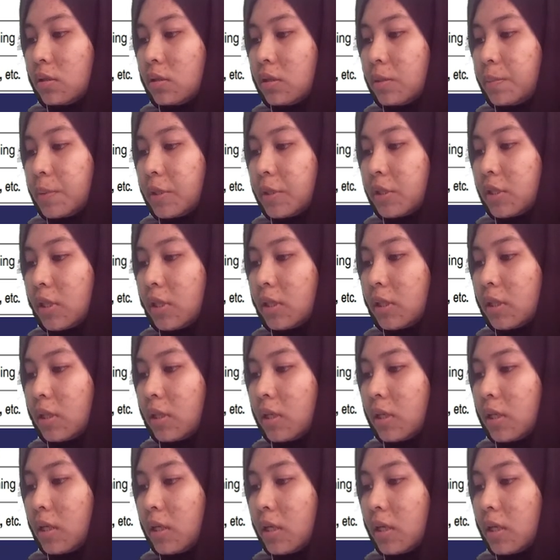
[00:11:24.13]
represented
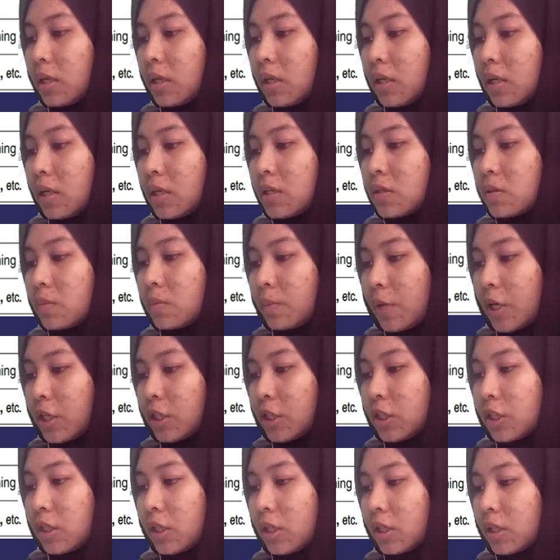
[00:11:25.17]
here is
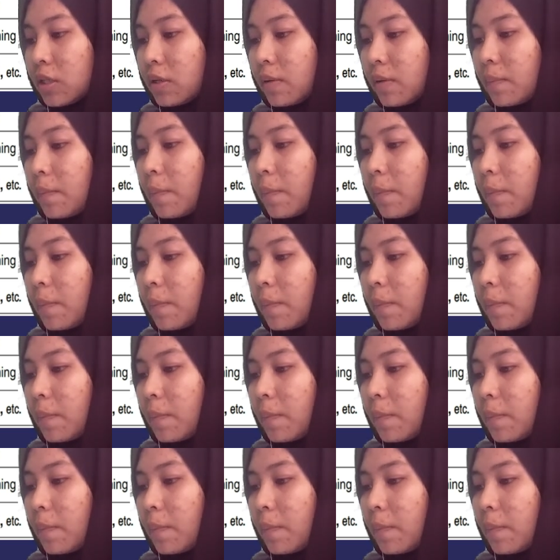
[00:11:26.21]
major.